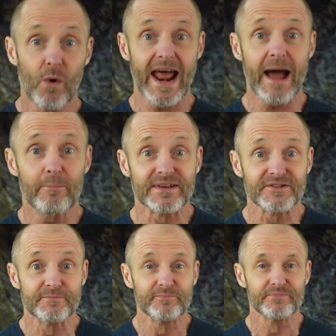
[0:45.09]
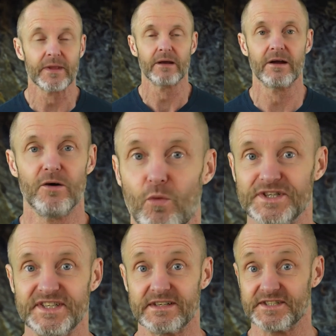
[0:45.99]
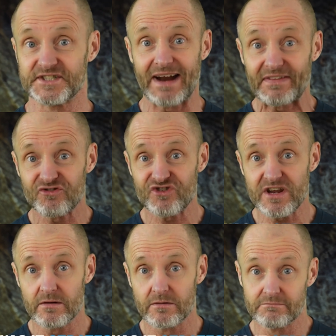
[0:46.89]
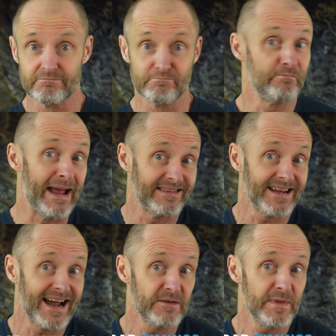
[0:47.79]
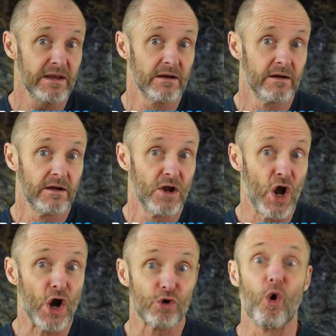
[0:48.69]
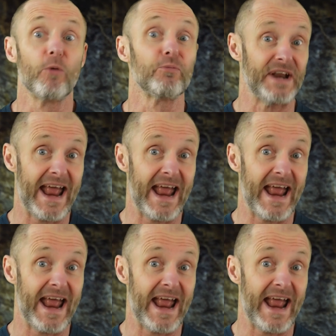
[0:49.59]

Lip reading: What happened? Was it strategy? Bad timing? Corporate